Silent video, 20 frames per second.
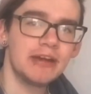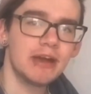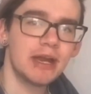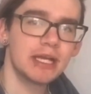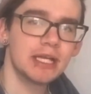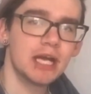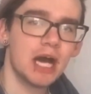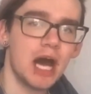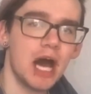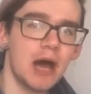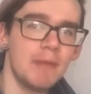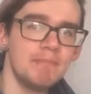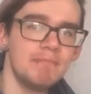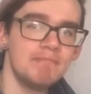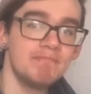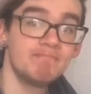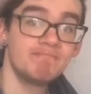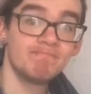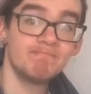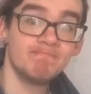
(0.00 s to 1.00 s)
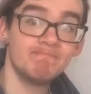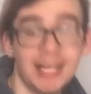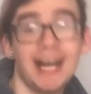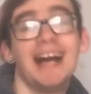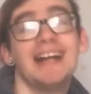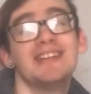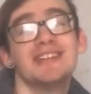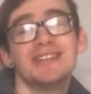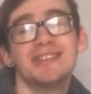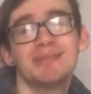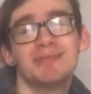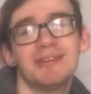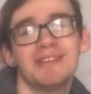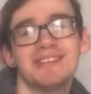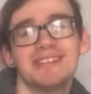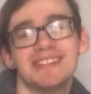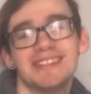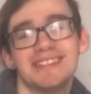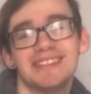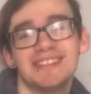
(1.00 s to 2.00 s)
here I come. I just
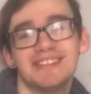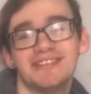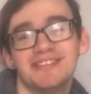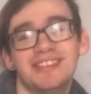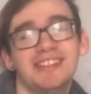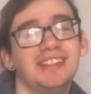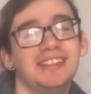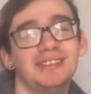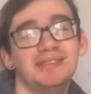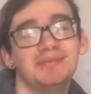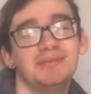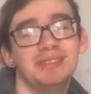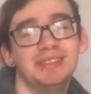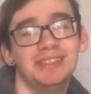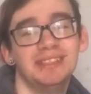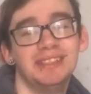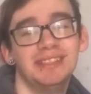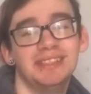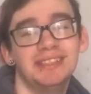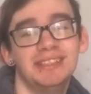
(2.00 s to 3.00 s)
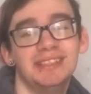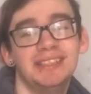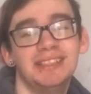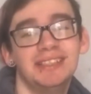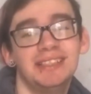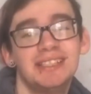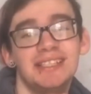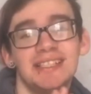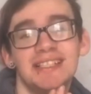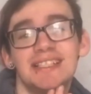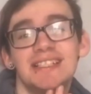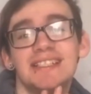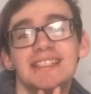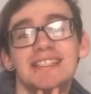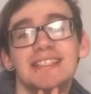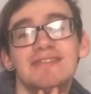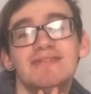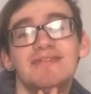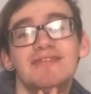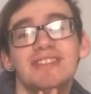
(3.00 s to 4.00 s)
wanted to film
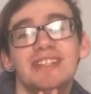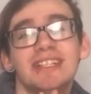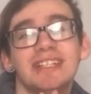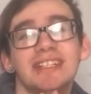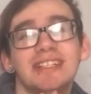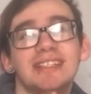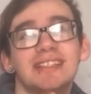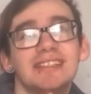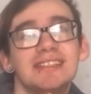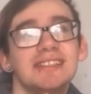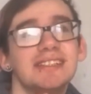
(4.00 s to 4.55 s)
something